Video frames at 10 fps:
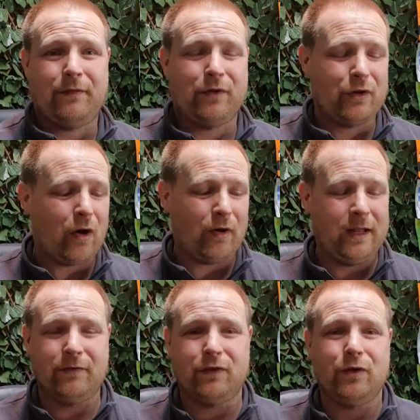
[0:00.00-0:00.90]
they're not
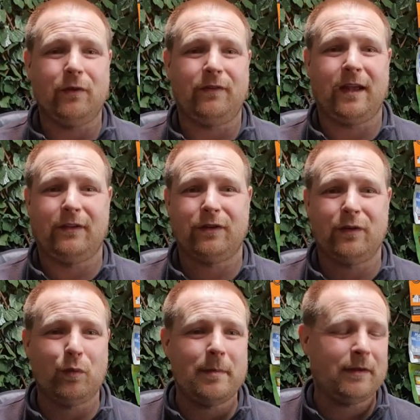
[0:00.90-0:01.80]
even unisex and
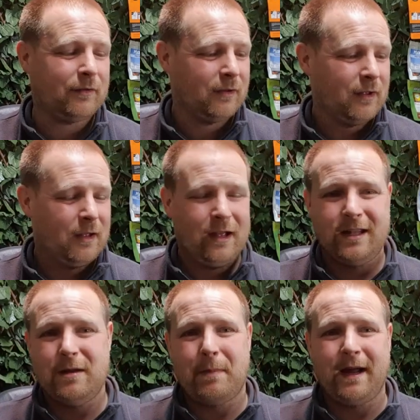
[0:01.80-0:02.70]
the women's
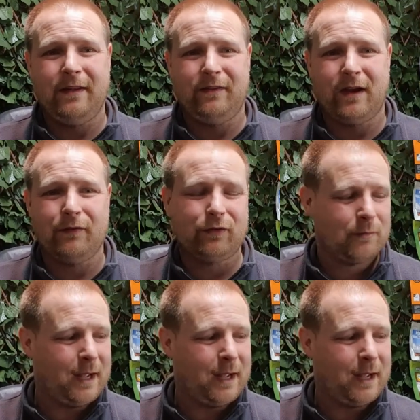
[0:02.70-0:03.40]
and you buy yourself some.